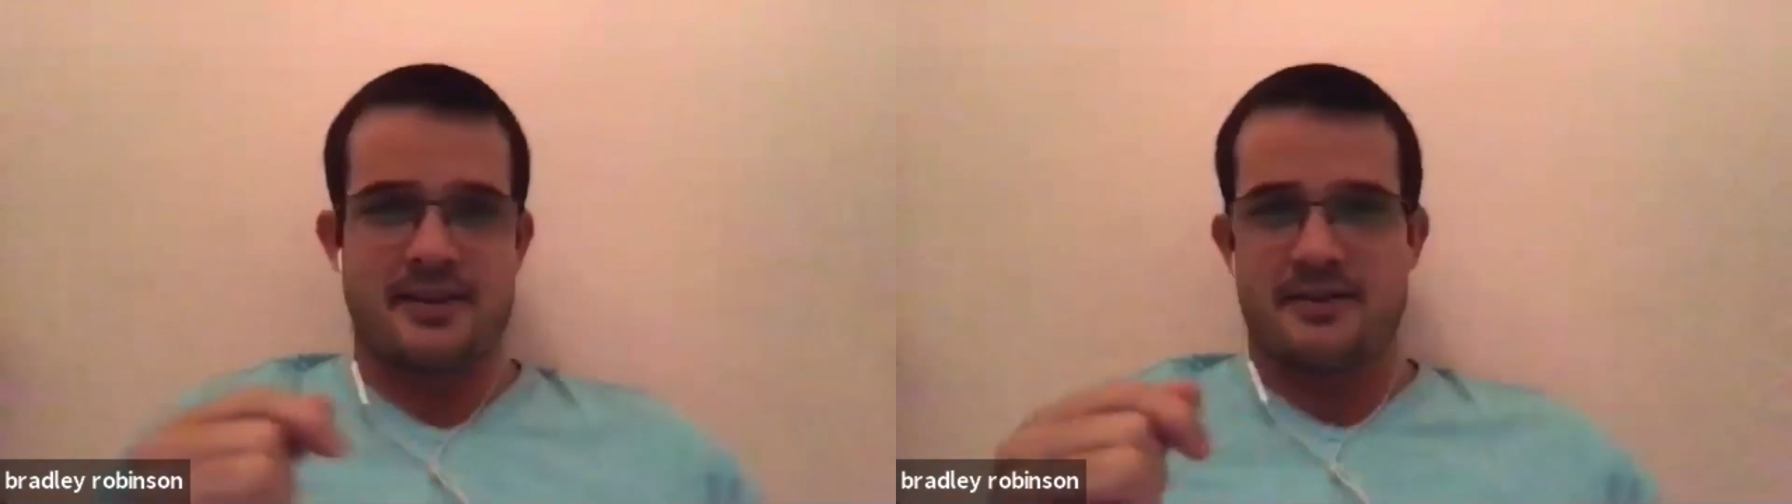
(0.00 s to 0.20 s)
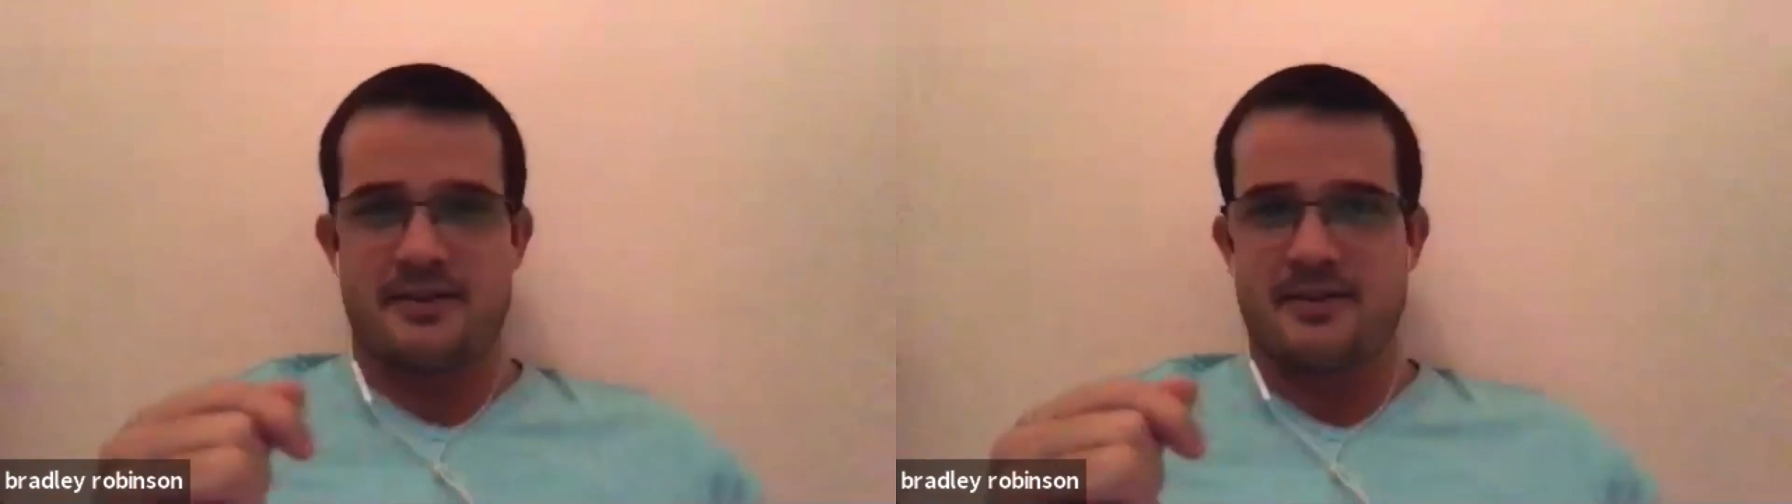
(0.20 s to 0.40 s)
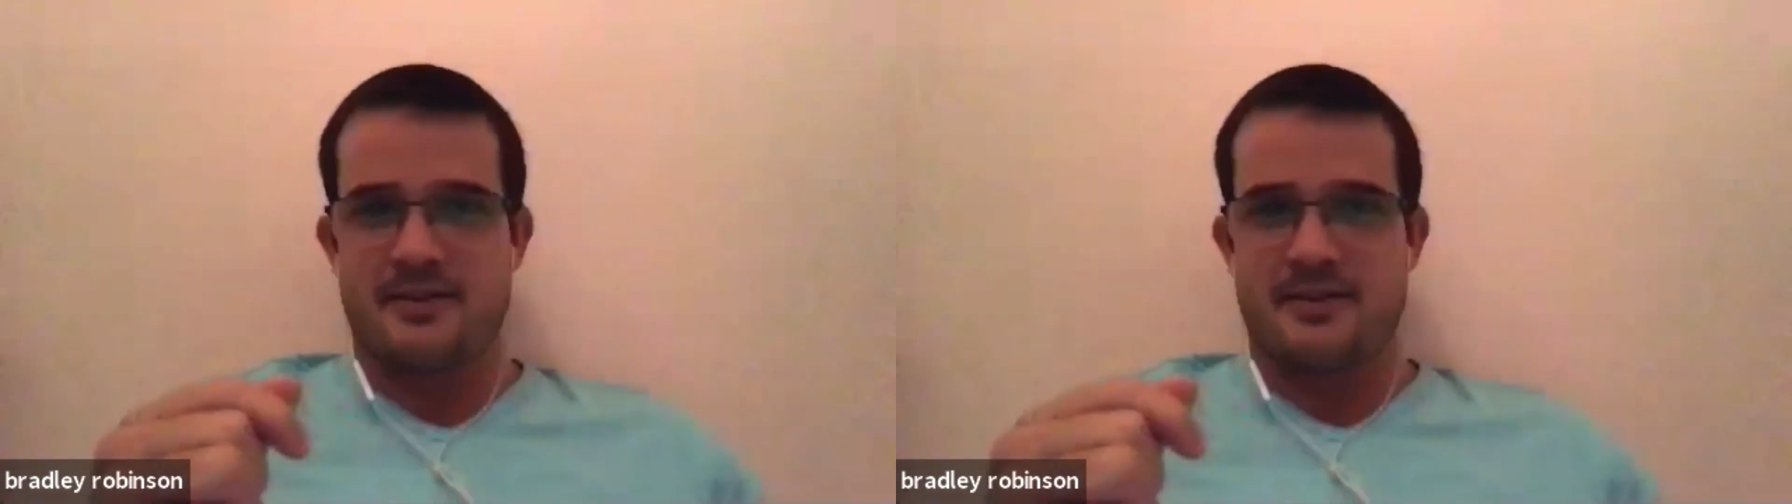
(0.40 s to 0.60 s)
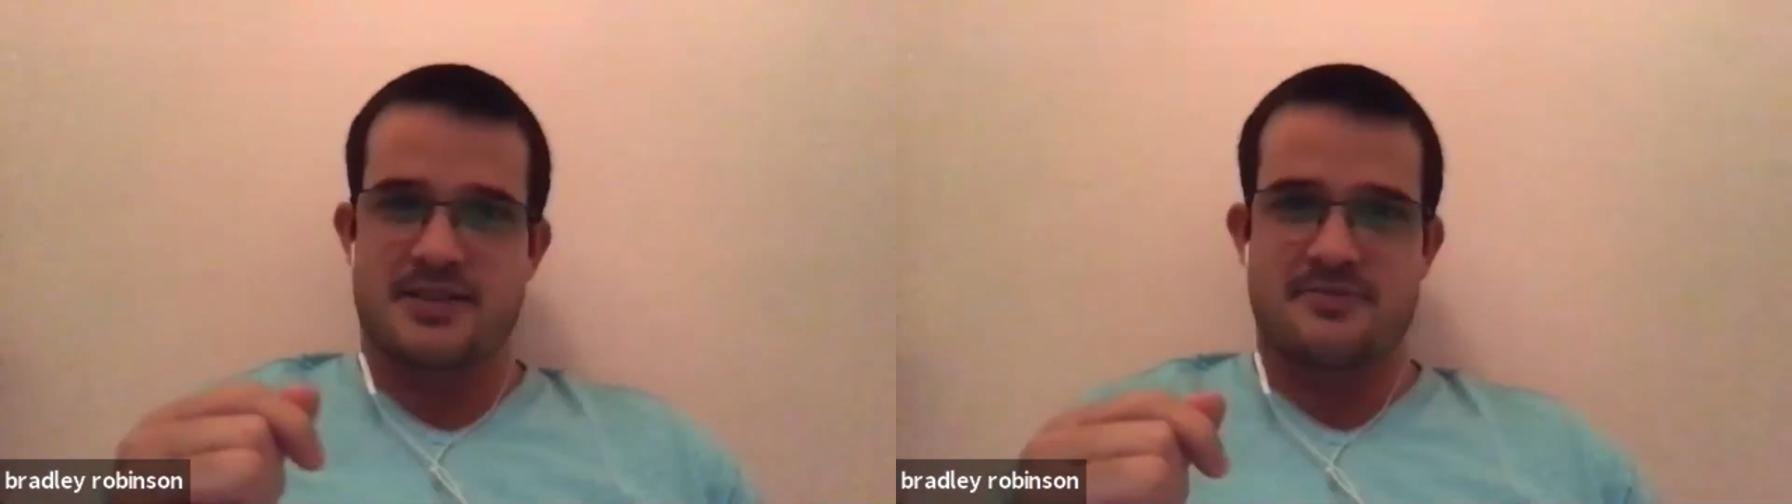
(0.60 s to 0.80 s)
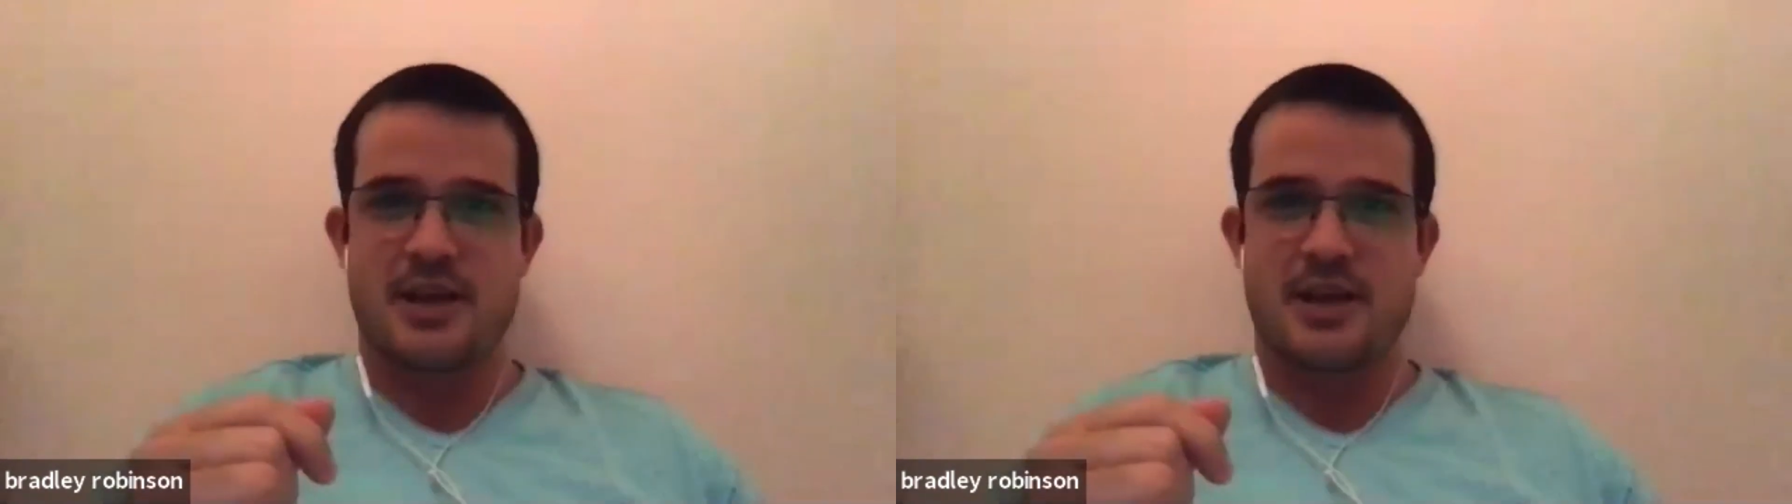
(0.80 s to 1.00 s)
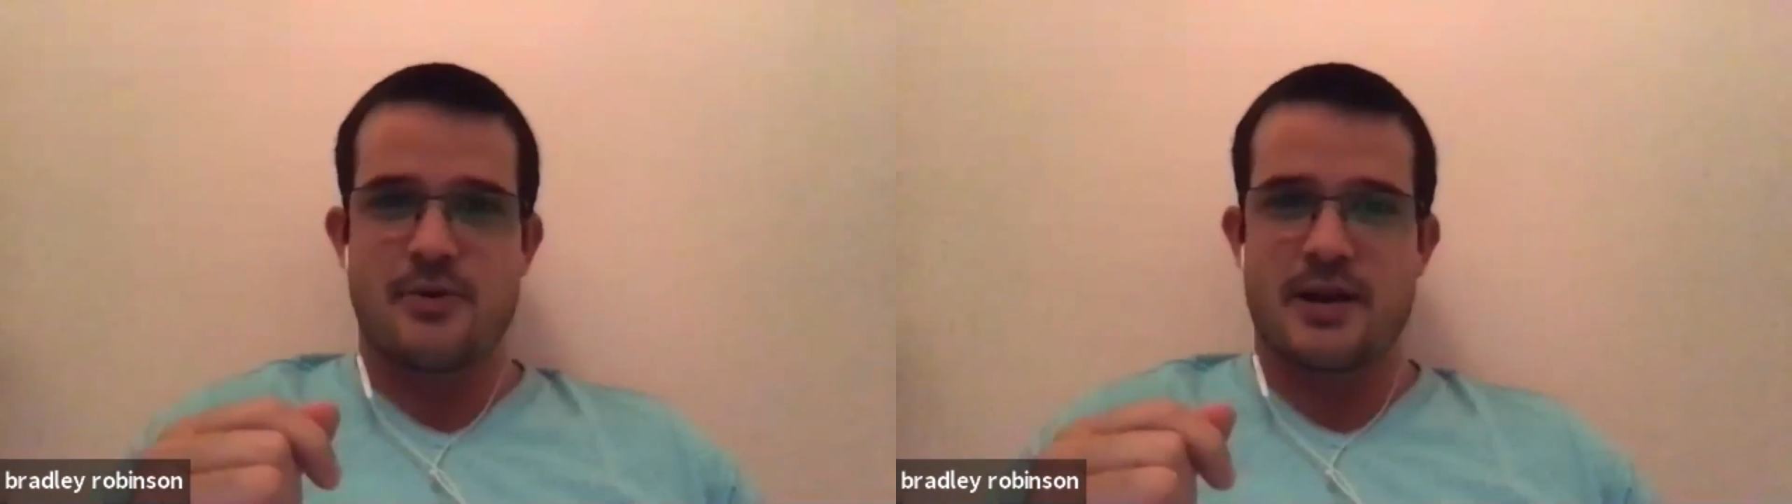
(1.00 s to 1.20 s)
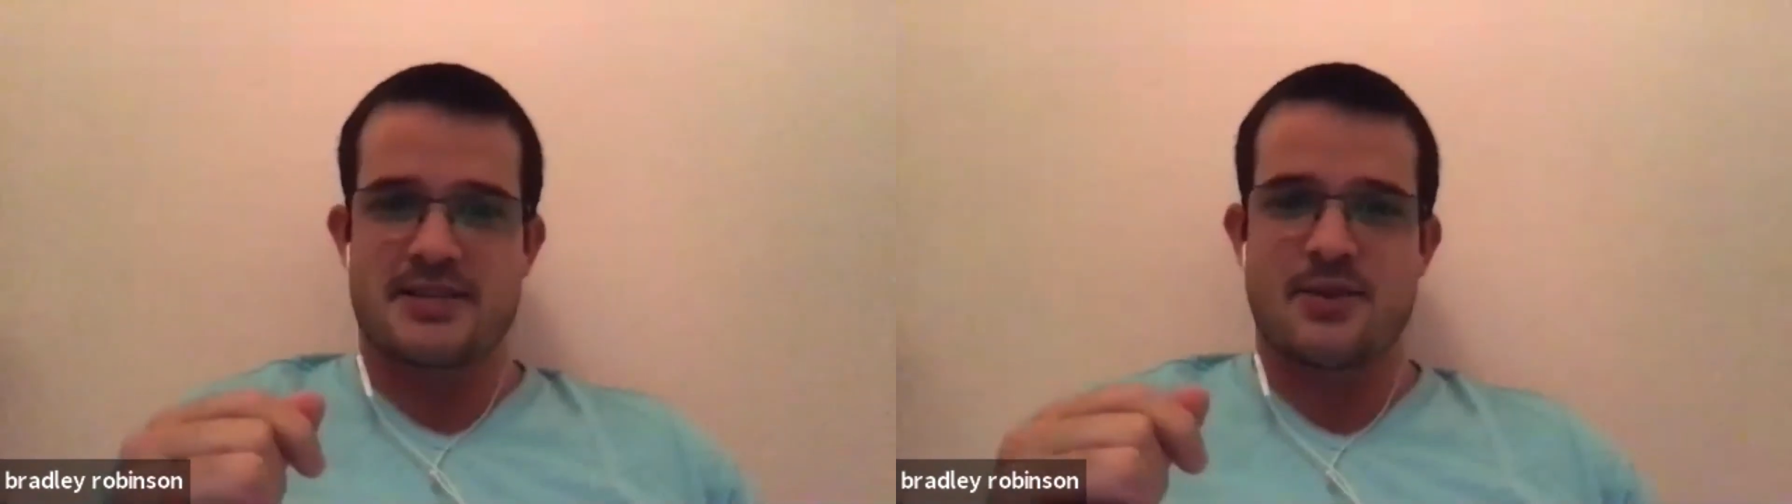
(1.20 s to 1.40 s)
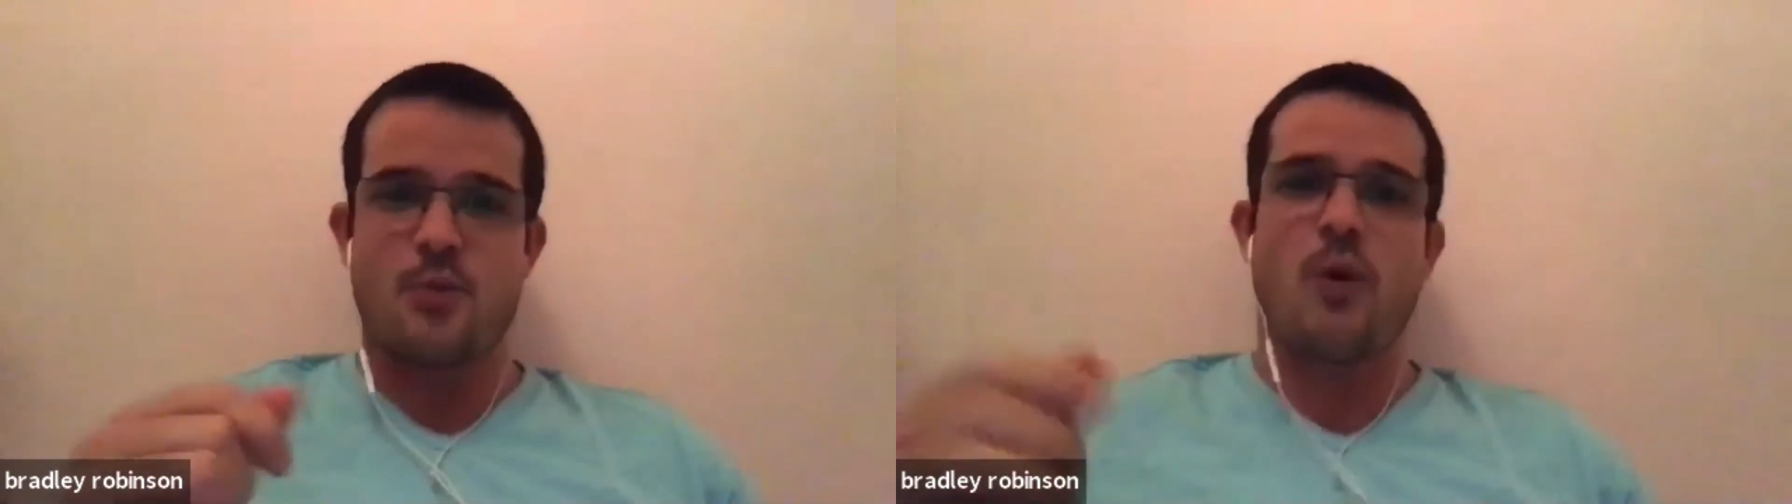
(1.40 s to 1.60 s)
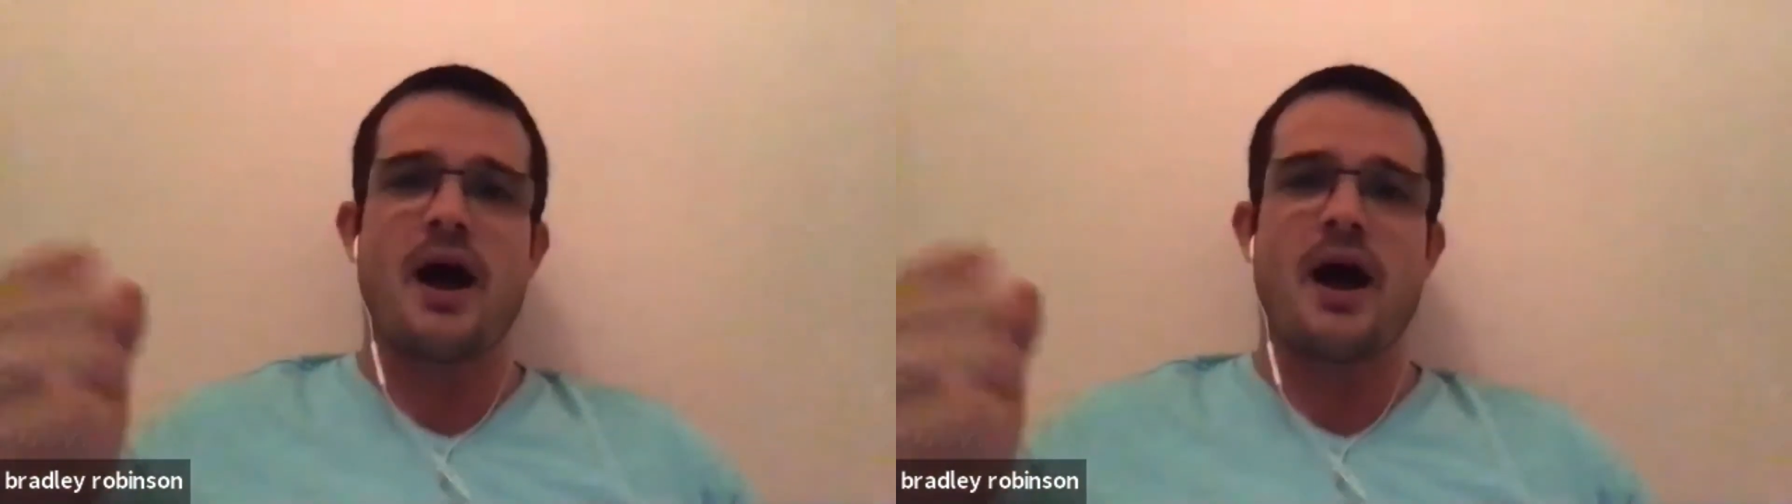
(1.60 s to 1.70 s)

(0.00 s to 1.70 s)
this video when I said why I